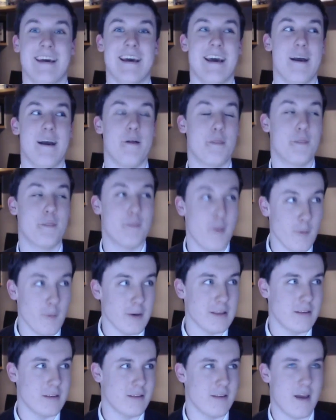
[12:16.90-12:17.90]

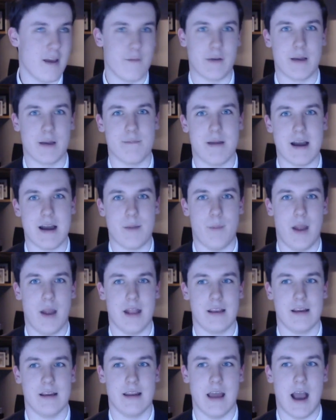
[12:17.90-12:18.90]
Thoroughly deserving in my
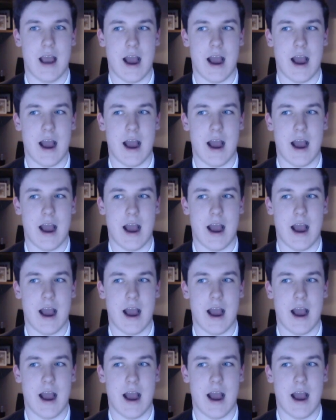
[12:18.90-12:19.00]
opinion.